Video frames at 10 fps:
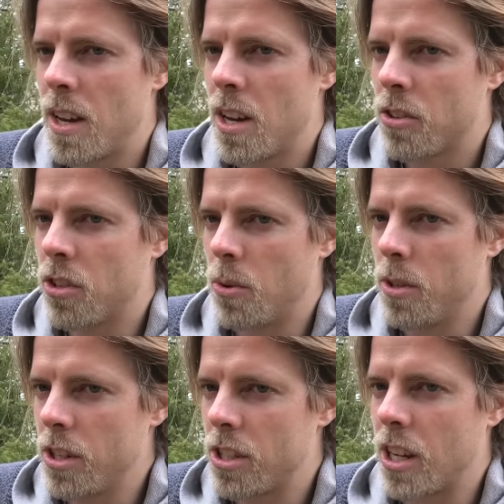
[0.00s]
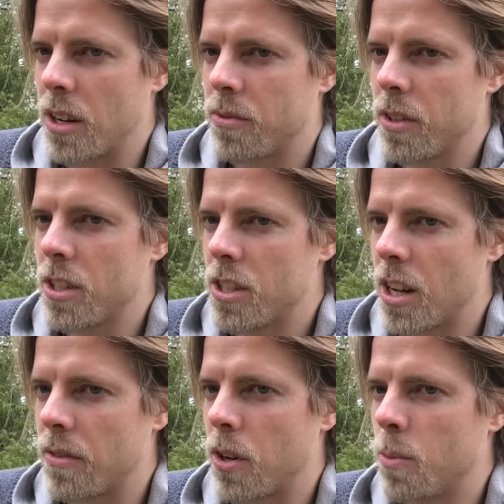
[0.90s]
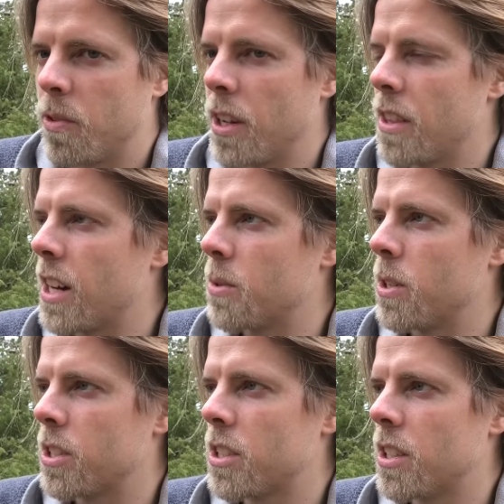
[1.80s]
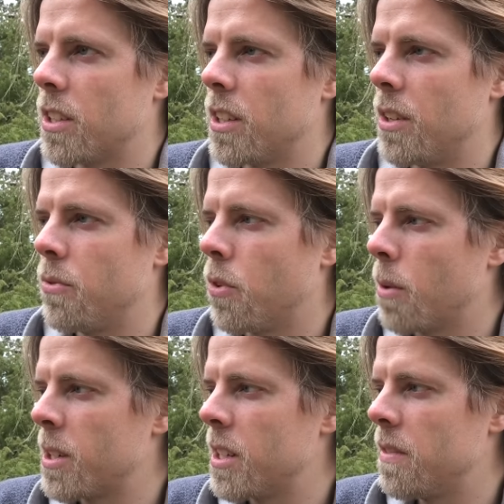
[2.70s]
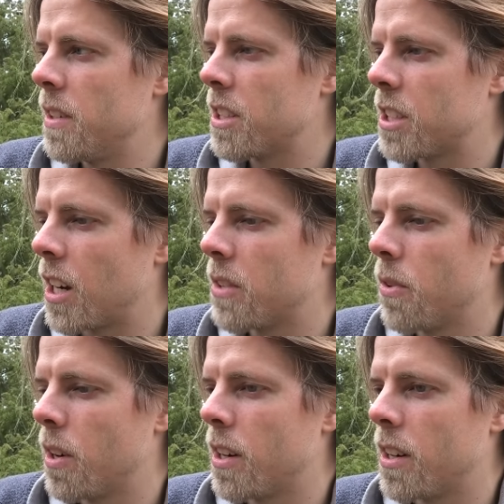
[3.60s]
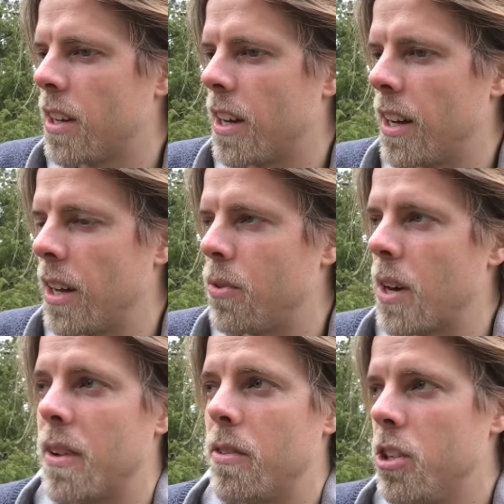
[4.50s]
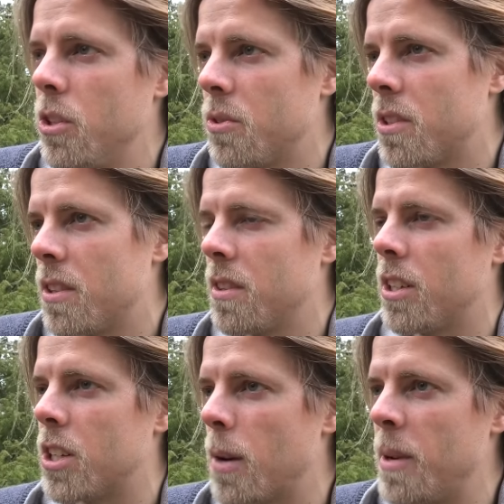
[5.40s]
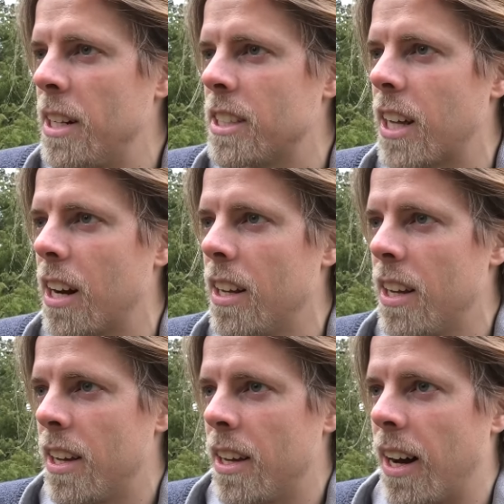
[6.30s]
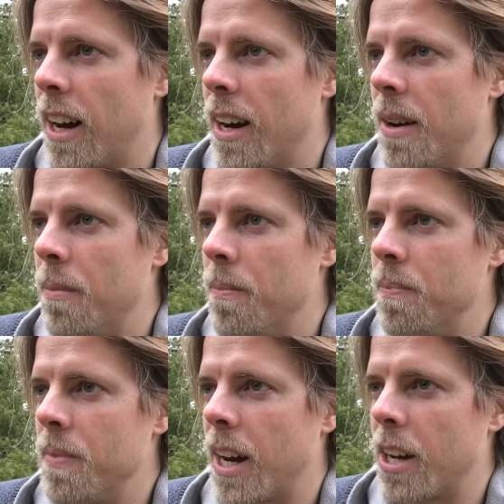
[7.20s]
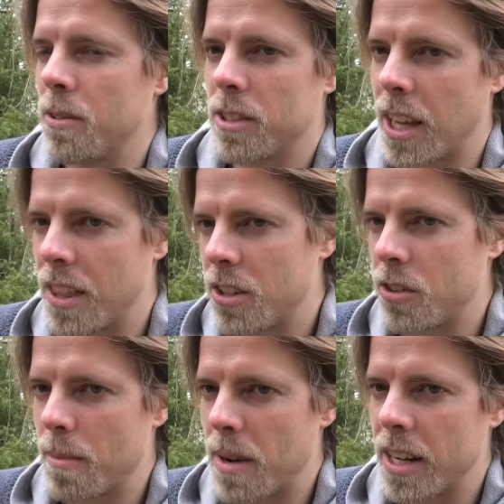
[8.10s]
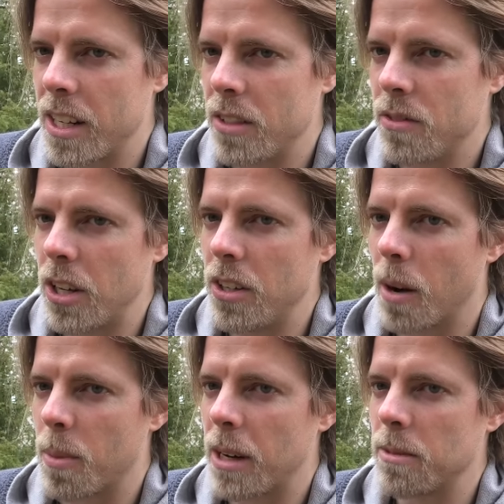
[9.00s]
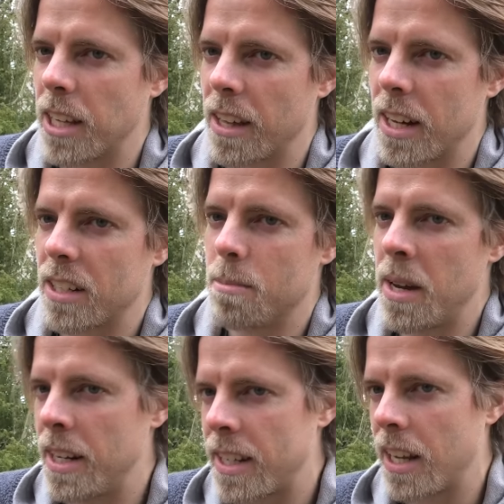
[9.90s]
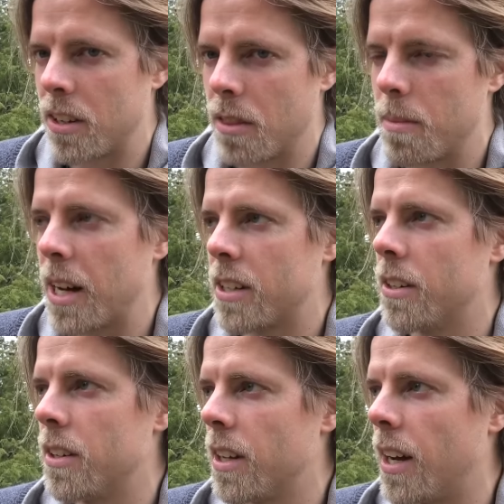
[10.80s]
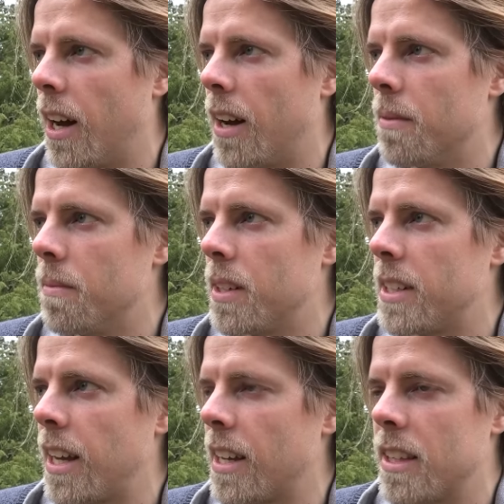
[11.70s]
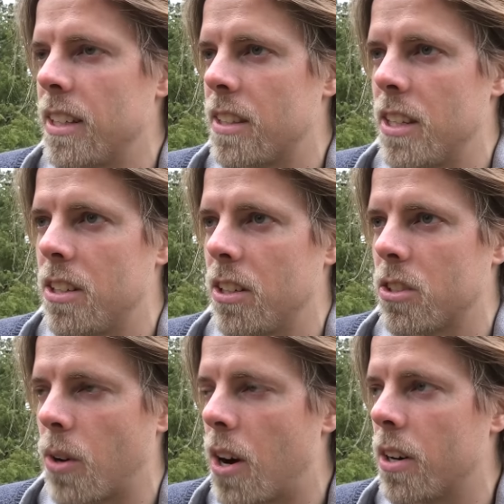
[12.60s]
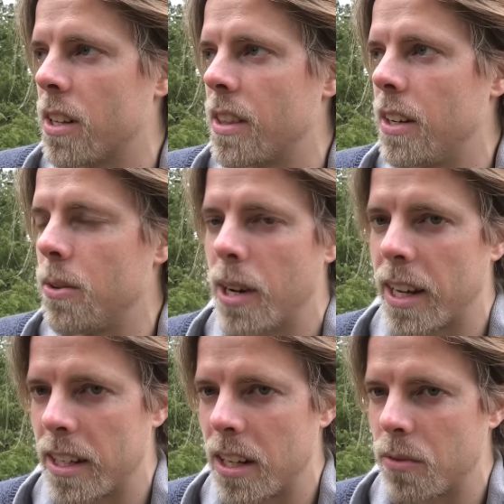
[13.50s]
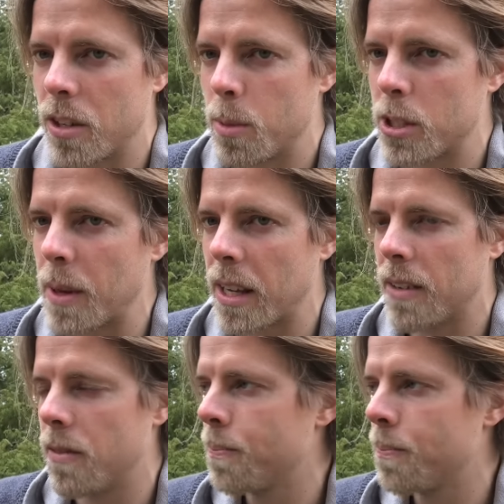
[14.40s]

So good stuff. Hopefully that was informative, insightful, and if you have ever used the term incel, I don't say that you're a bad individual, but I'm saying that meditate on the matter and take these teachings to heart, and then you will get a different perspective.